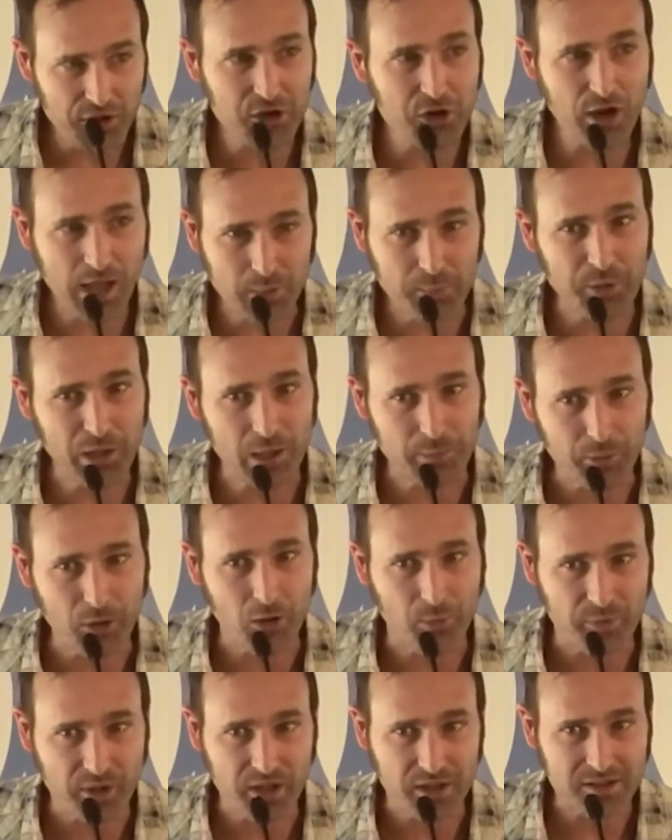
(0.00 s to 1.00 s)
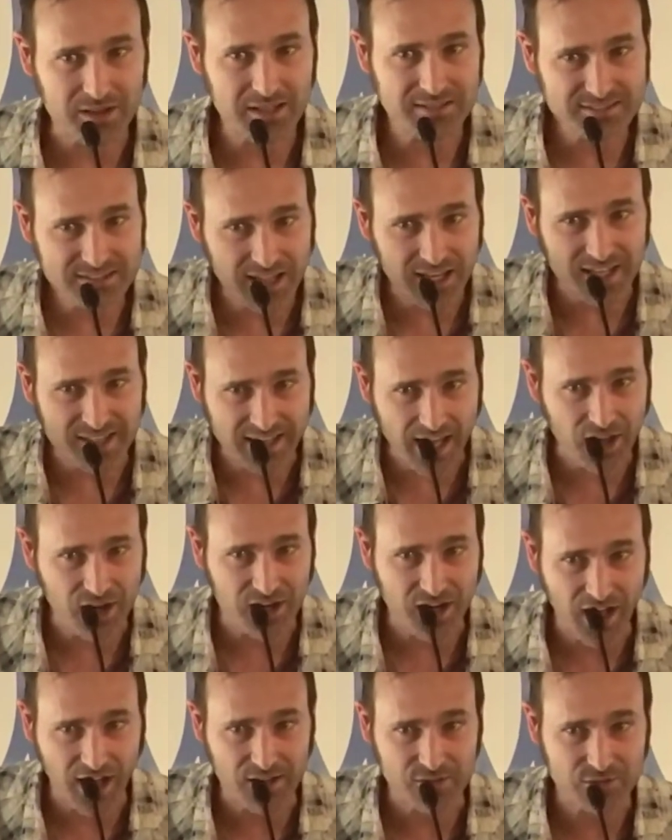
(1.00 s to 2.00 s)
They're great people, but let's take it
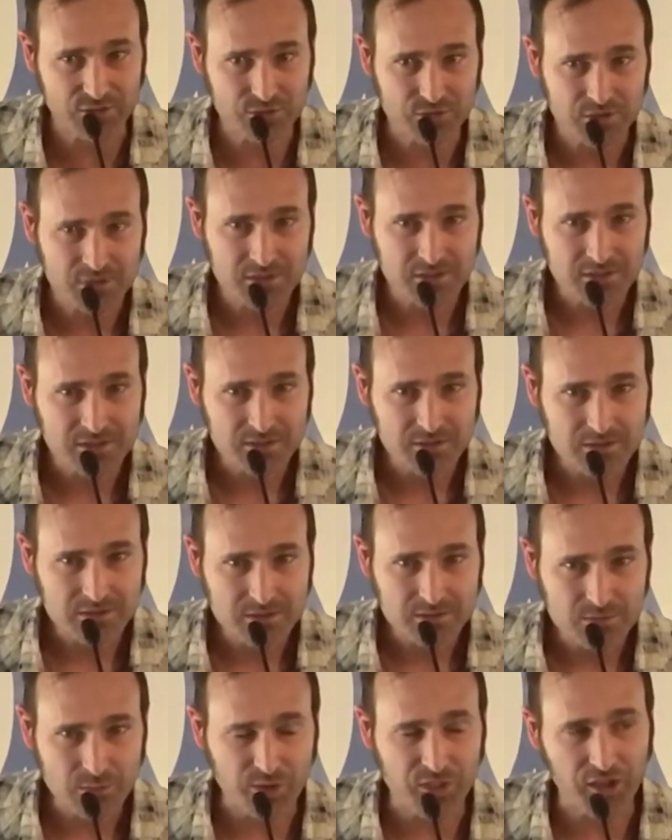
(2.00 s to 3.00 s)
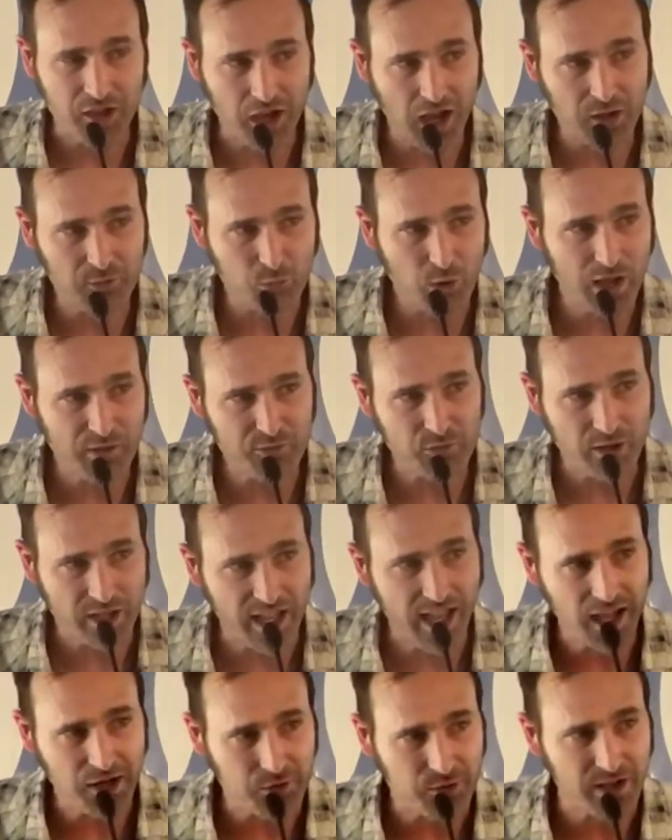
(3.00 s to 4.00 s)
down a notch with the
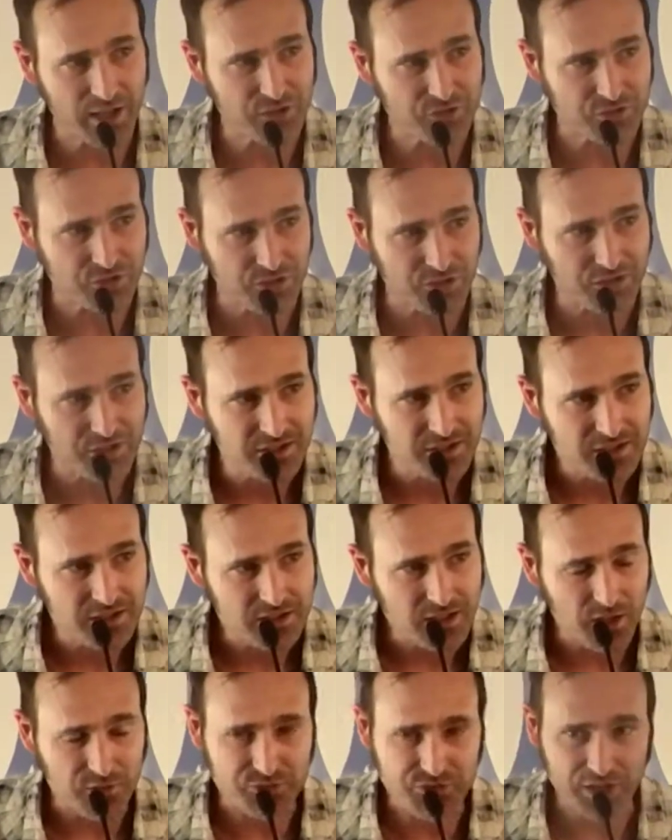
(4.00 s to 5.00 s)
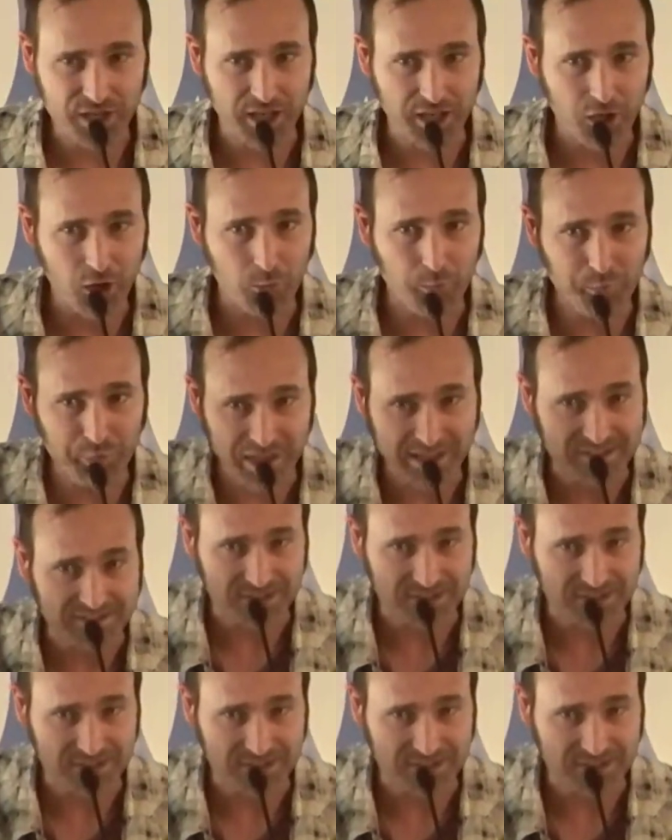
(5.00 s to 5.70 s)
unwavering adoration of City of Hope